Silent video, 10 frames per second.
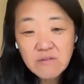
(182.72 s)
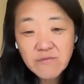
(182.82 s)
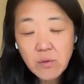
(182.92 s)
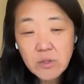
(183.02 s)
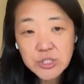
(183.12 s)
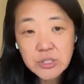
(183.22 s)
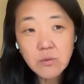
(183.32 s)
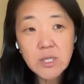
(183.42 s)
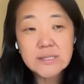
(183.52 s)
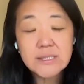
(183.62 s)
of the
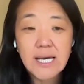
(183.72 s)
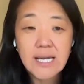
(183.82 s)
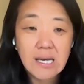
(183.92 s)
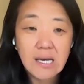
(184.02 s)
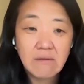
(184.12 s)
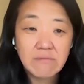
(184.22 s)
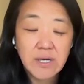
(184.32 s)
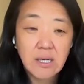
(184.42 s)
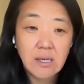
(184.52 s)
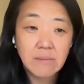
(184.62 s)
fortunate ones that have,
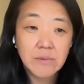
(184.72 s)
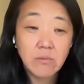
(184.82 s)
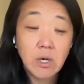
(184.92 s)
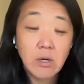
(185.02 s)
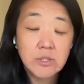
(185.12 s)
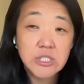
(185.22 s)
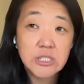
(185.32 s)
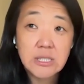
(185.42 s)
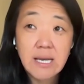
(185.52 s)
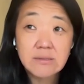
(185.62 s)
well, we
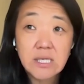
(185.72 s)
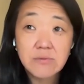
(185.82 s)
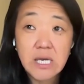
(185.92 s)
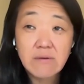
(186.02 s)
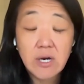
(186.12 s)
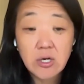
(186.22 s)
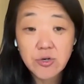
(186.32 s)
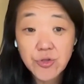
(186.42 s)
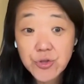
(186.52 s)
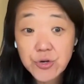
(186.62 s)
just announced that we have
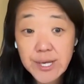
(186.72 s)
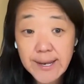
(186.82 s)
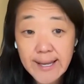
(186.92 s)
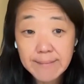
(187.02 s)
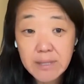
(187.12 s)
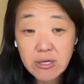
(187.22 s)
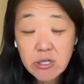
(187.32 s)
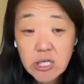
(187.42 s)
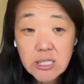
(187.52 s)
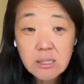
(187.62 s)
139
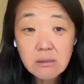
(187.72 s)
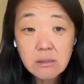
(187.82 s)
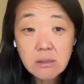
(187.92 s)
million